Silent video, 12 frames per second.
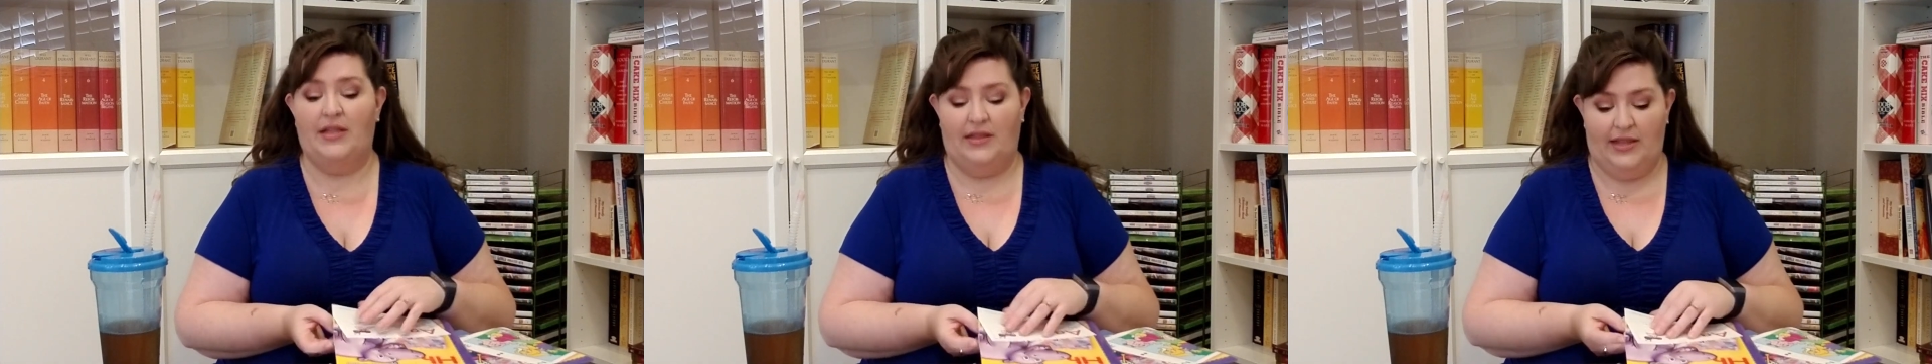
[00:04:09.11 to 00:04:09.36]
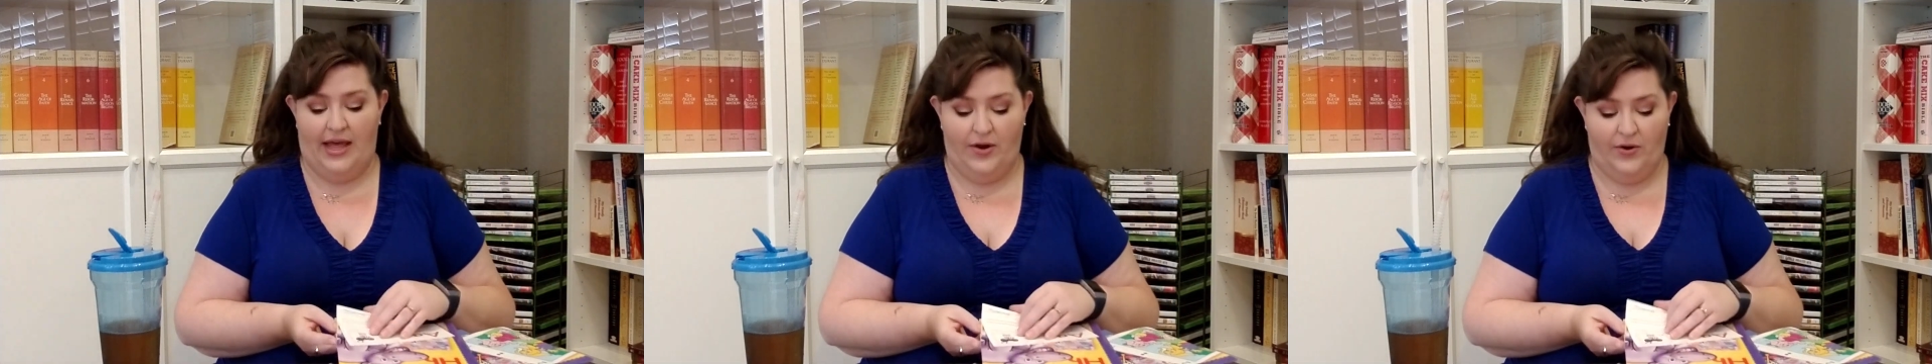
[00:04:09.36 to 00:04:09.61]

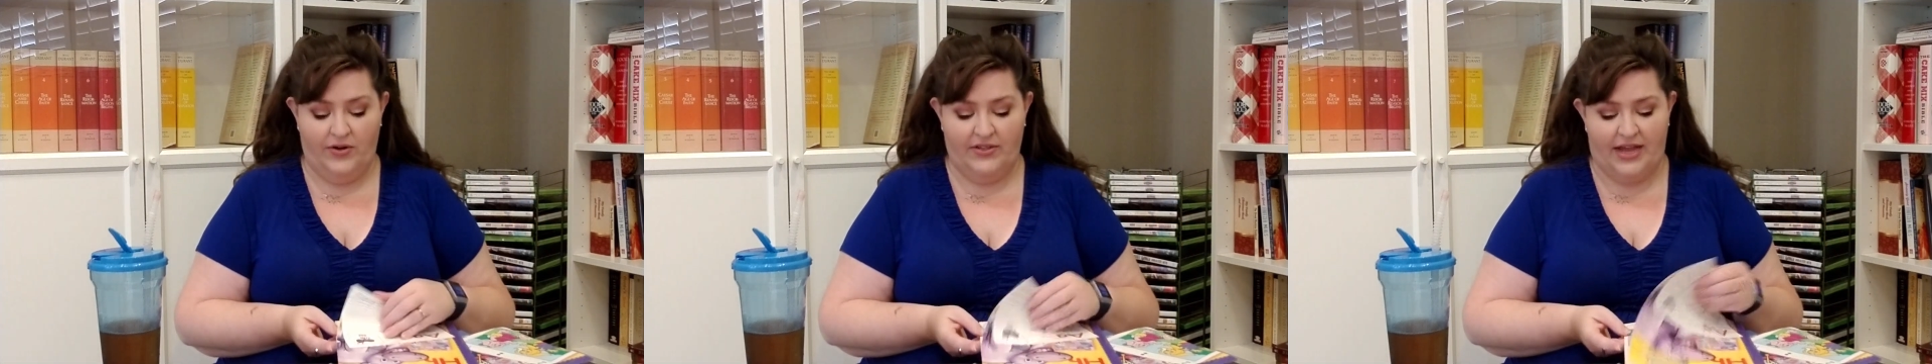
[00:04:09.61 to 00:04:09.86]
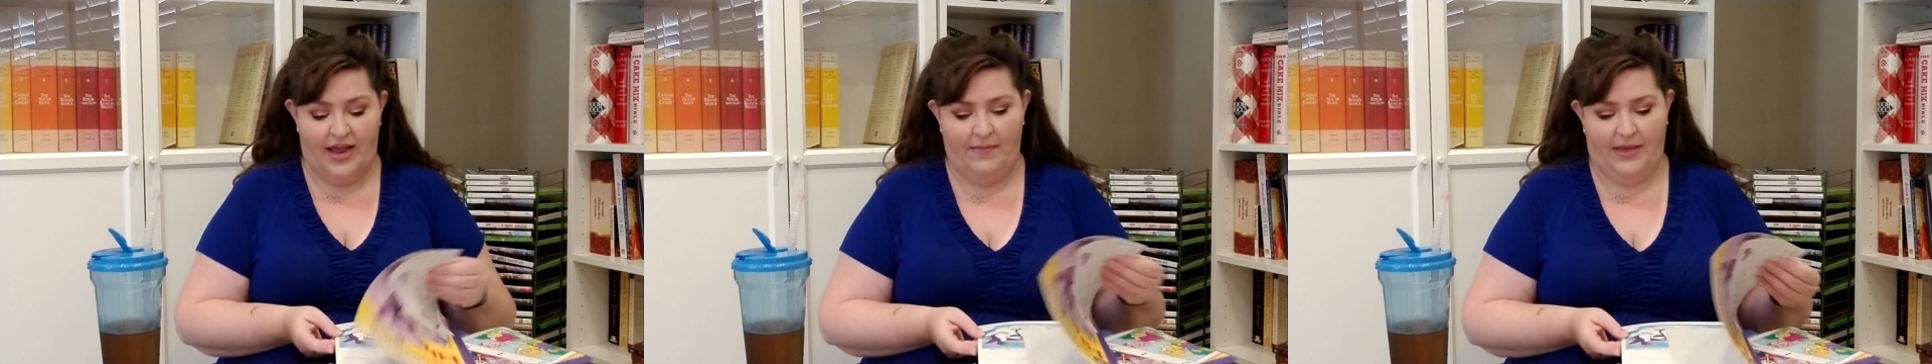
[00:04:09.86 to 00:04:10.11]
in
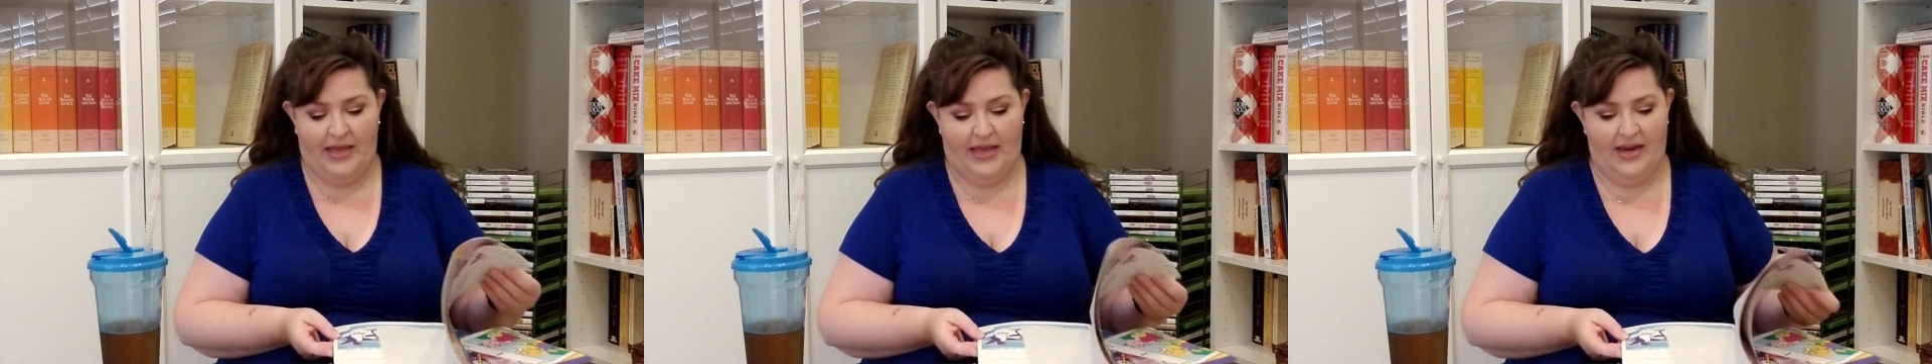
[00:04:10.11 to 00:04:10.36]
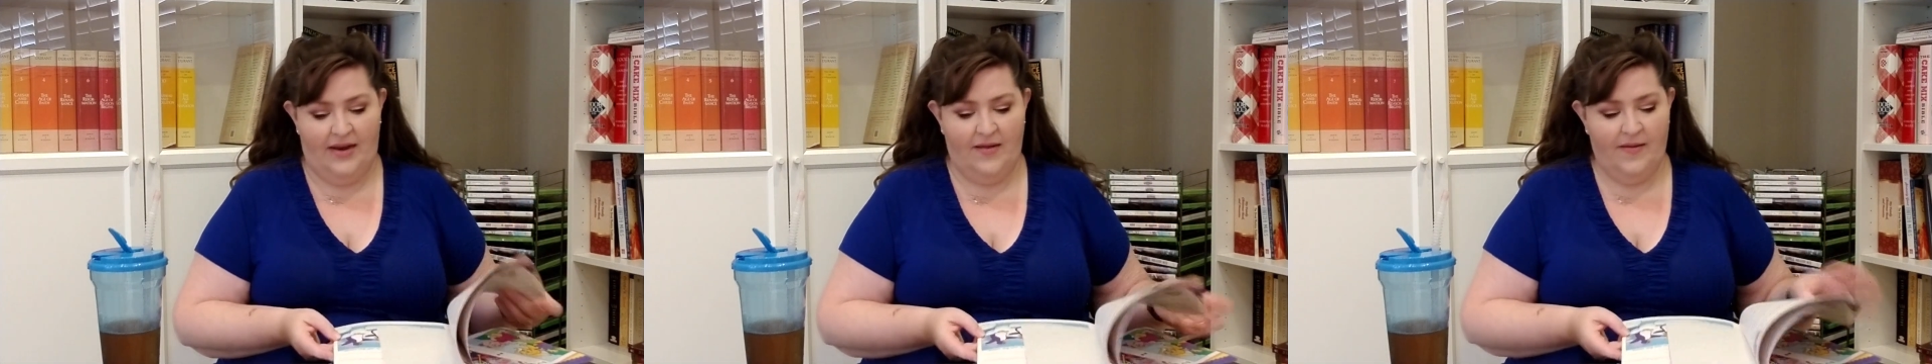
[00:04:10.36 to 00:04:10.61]
letters. I
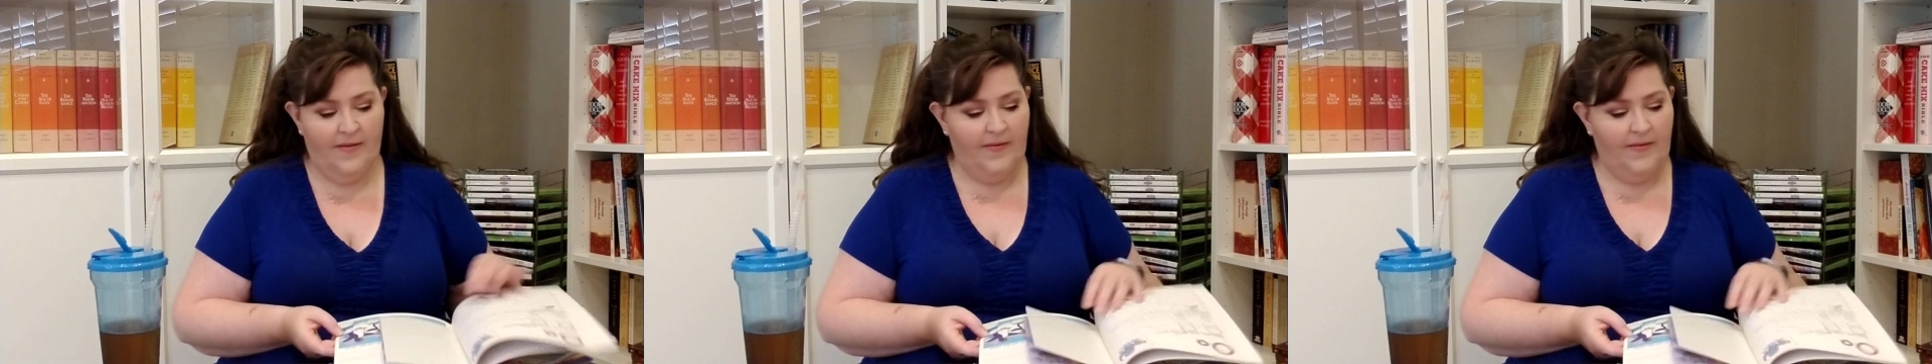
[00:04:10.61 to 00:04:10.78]
mean,